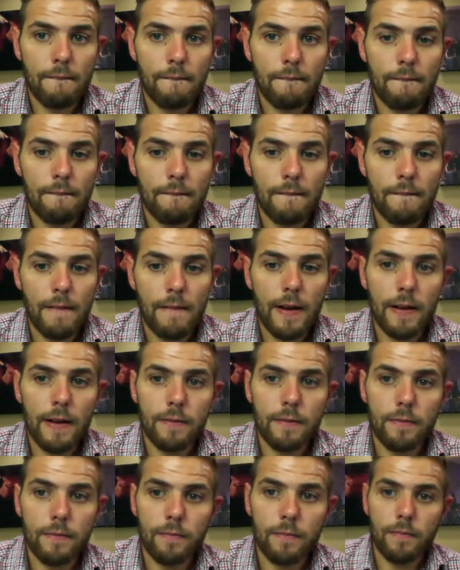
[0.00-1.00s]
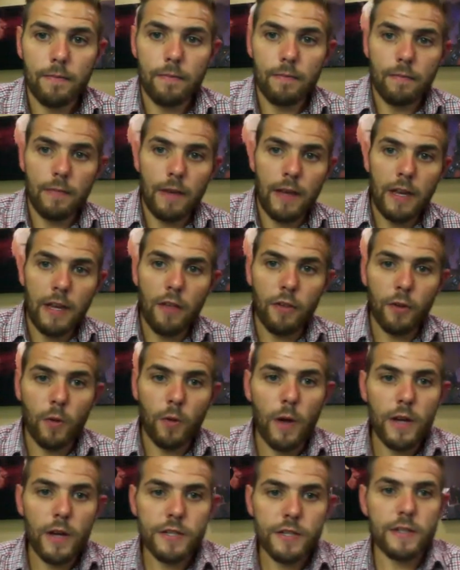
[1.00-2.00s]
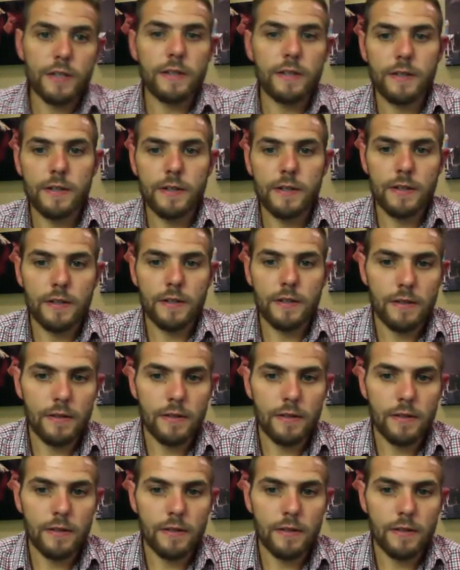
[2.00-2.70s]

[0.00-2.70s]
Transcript: All right. Any other questions?